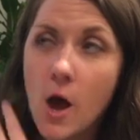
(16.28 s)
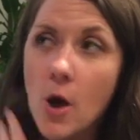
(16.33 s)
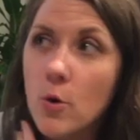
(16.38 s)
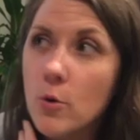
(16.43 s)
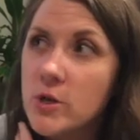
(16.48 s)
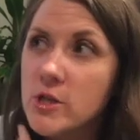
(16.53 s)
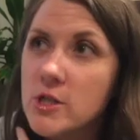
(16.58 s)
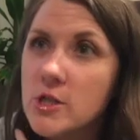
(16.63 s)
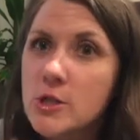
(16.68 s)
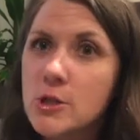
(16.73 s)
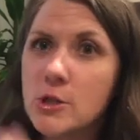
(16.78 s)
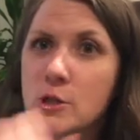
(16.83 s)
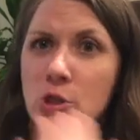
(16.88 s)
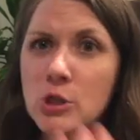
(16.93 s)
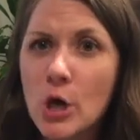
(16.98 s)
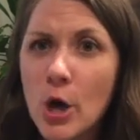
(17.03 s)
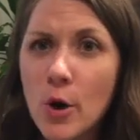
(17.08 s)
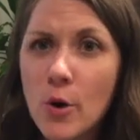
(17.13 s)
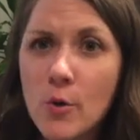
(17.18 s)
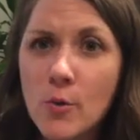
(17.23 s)
Which is
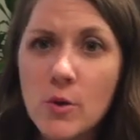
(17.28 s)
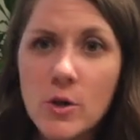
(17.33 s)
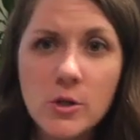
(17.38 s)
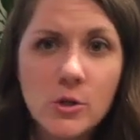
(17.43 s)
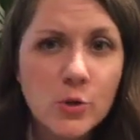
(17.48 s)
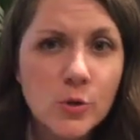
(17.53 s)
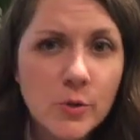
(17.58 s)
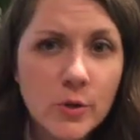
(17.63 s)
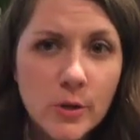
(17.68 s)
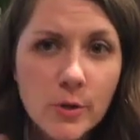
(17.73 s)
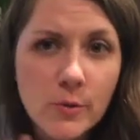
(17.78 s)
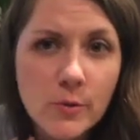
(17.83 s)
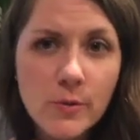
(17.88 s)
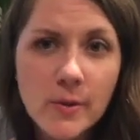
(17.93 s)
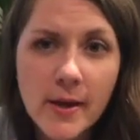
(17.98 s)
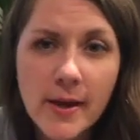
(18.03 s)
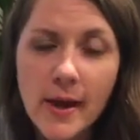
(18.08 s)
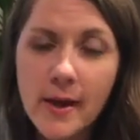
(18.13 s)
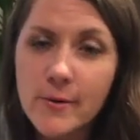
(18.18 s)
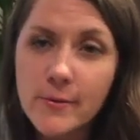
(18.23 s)
so true.
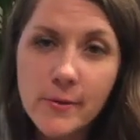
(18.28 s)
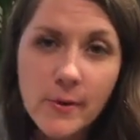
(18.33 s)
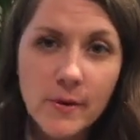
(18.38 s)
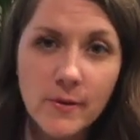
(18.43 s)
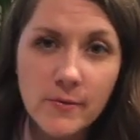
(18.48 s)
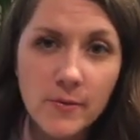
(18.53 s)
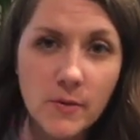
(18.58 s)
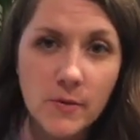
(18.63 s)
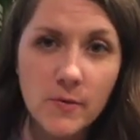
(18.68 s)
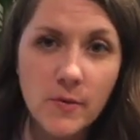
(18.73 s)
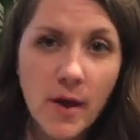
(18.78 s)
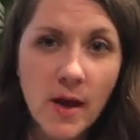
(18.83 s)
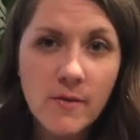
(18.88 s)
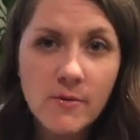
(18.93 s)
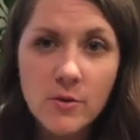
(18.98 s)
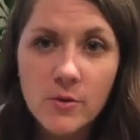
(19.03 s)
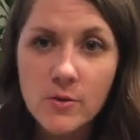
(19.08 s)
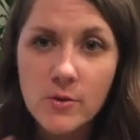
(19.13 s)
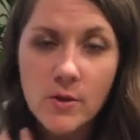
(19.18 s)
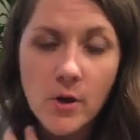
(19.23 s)
Like, I don't know if you've
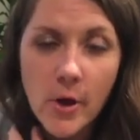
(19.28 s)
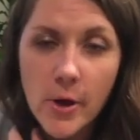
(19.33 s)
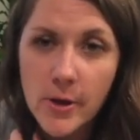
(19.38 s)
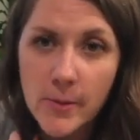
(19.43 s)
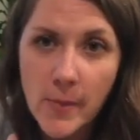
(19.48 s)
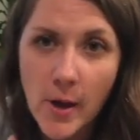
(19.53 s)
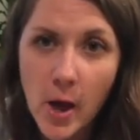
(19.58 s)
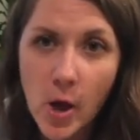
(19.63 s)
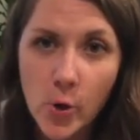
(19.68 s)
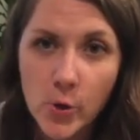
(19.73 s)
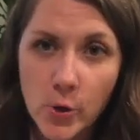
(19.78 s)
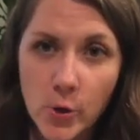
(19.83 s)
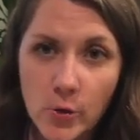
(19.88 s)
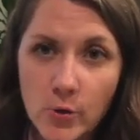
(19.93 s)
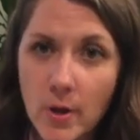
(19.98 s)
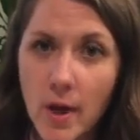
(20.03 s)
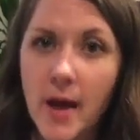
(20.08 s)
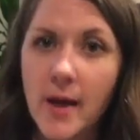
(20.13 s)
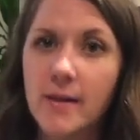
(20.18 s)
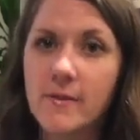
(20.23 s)
ever thought about your
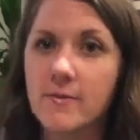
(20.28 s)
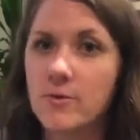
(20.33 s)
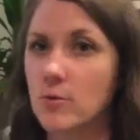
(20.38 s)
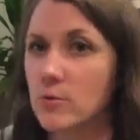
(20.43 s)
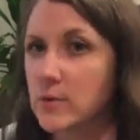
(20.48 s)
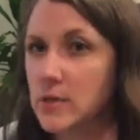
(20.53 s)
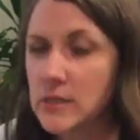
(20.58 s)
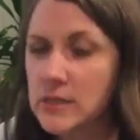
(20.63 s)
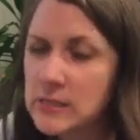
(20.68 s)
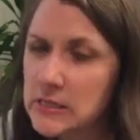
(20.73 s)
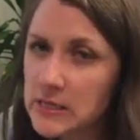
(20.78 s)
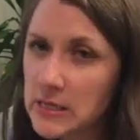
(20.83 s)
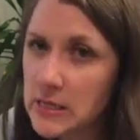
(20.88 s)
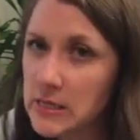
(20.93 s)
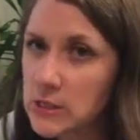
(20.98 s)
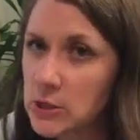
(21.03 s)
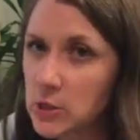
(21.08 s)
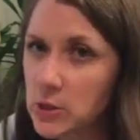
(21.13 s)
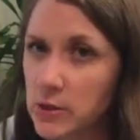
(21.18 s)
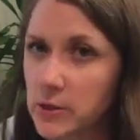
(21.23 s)
life. You only see
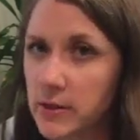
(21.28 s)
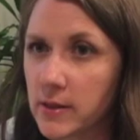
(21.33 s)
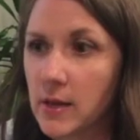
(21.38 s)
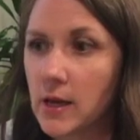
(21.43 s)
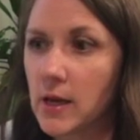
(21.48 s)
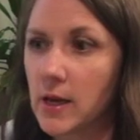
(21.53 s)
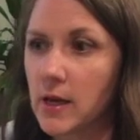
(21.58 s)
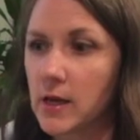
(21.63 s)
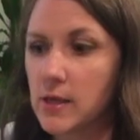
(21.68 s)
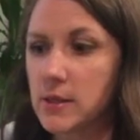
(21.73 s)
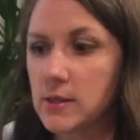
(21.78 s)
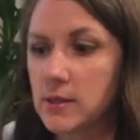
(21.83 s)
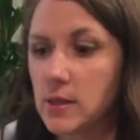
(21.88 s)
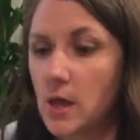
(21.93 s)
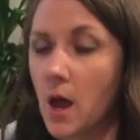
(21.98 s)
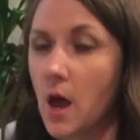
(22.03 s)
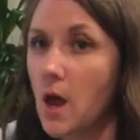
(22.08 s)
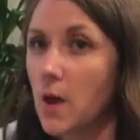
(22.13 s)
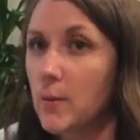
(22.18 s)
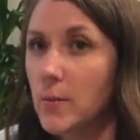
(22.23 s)
certain things,
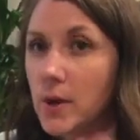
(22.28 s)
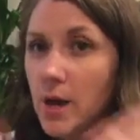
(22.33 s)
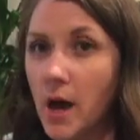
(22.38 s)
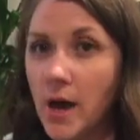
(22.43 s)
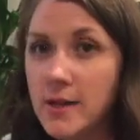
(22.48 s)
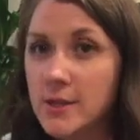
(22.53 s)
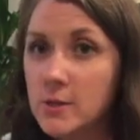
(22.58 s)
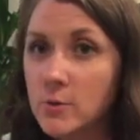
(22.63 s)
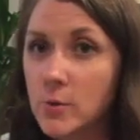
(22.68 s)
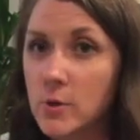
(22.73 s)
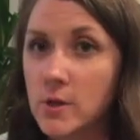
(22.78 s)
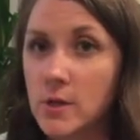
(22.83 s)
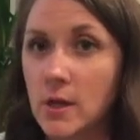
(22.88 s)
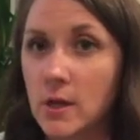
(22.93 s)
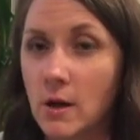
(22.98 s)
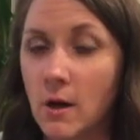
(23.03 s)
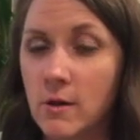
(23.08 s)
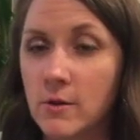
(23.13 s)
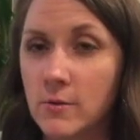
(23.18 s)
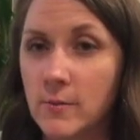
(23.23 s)
but God is working
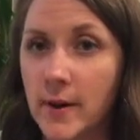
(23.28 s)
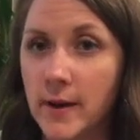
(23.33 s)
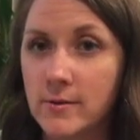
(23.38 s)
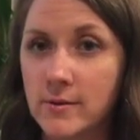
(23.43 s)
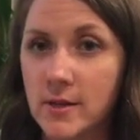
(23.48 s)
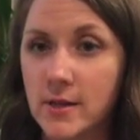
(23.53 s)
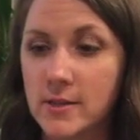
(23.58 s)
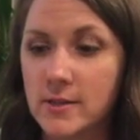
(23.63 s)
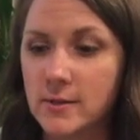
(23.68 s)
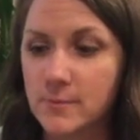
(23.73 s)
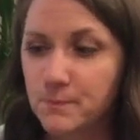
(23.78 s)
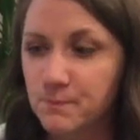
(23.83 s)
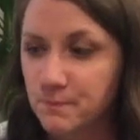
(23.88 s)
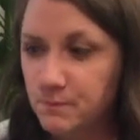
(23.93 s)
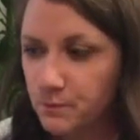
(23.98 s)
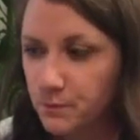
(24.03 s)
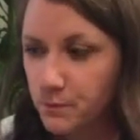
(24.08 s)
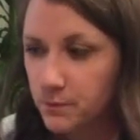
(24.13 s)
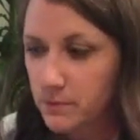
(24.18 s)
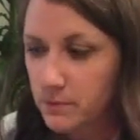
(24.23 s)
all around us.
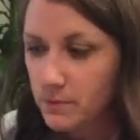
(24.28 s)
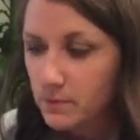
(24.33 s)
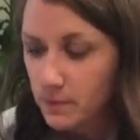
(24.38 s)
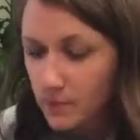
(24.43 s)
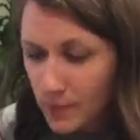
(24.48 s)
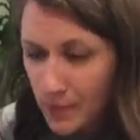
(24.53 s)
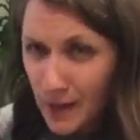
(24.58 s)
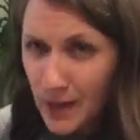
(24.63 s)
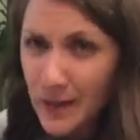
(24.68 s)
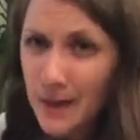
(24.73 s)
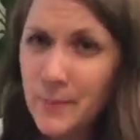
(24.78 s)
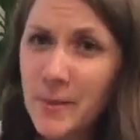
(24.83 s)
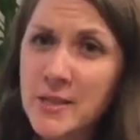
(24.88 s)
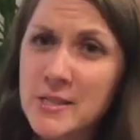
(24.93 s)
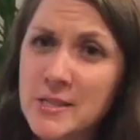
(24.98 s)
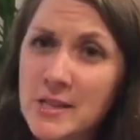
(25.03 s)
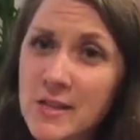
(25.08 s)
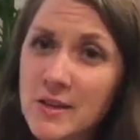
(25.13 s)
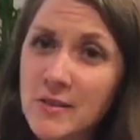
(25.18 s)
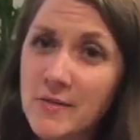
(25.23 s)
In my
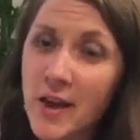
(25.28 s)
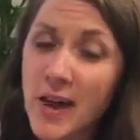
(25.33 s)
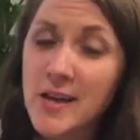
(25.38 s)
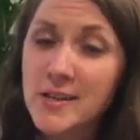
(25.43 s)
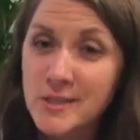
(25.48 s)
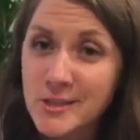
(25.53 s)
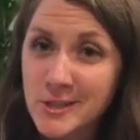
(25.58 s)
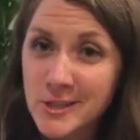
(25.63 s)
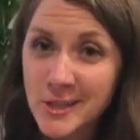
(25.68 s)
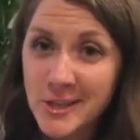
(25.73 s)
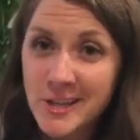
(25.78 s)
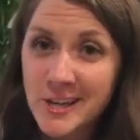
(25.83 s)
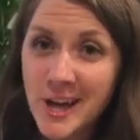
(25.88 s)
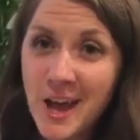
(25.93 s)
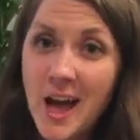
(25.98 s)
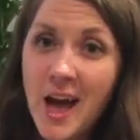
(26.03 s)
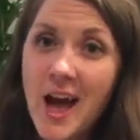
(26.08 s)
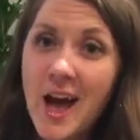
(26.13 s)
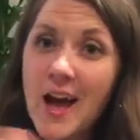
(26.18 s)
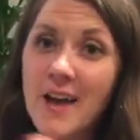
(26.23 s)
study of Esther,
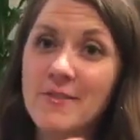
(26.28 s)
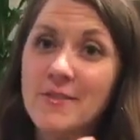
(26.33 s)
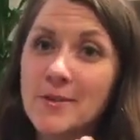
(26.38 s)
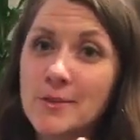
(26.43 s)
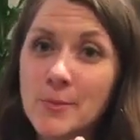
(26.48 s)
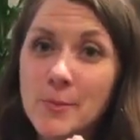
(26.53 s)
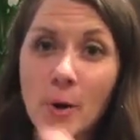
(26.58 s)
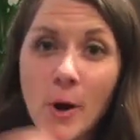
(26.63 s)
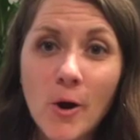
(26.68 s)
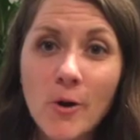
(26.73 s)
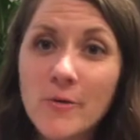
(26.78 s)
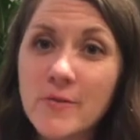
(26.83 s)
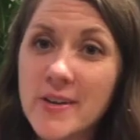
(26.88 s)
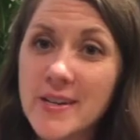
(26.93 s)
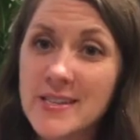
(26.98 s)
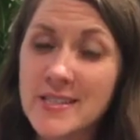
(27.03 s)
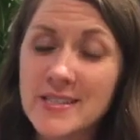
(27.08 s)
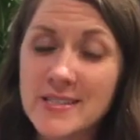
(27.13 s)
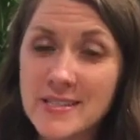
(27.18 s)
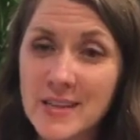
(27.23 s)
I found a
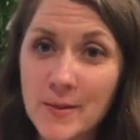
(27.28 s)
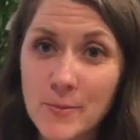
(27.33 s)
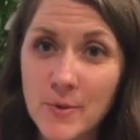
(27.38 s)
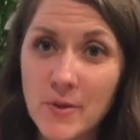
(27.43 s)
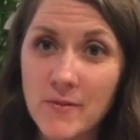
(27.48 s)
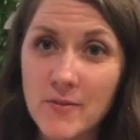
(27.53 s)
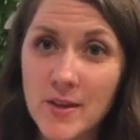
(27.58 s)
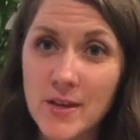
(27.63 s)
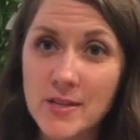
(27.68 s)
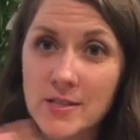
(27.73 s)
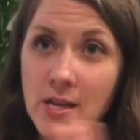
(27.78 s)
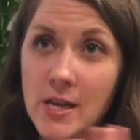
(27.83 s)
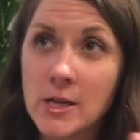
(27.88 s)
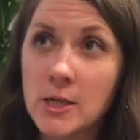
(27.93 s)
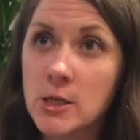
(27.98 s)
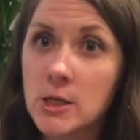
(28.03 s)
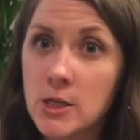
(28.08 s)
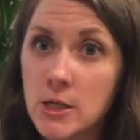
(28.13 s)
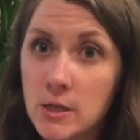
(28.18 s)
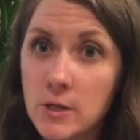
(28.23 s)
perfect example of this
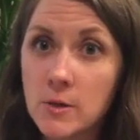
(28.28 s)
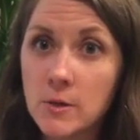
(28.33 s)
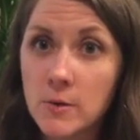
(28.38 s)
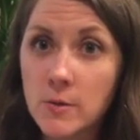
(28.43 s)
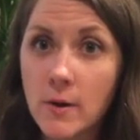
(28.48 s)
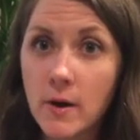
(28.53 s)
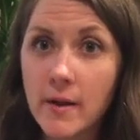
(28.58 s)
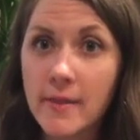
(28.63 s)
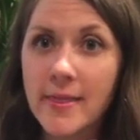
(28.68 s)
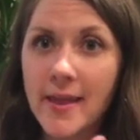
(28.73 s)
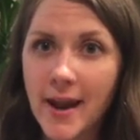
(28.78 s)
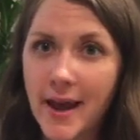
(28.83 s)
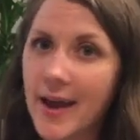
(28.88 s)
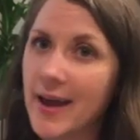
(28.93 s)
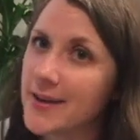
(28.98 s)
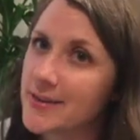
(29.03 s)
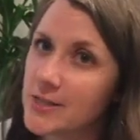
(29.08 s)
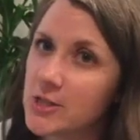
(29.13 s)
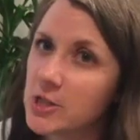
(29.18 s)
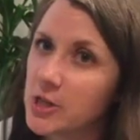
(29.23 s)
and knew that I
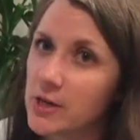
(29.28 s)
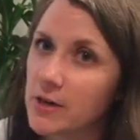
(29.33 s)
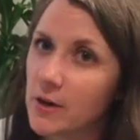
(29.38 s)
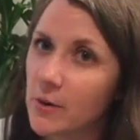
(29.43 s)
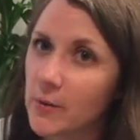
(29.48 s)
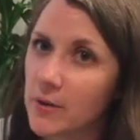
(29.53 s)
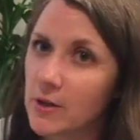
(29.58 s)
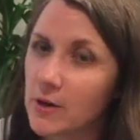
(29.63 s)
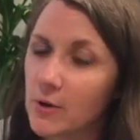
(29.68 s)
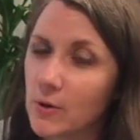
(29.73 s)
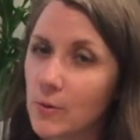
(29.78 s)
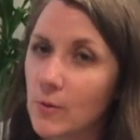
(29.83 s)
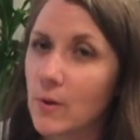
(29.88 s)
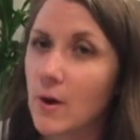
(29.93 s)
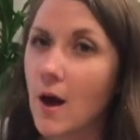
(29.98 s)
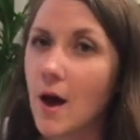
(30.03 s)
had to share it with you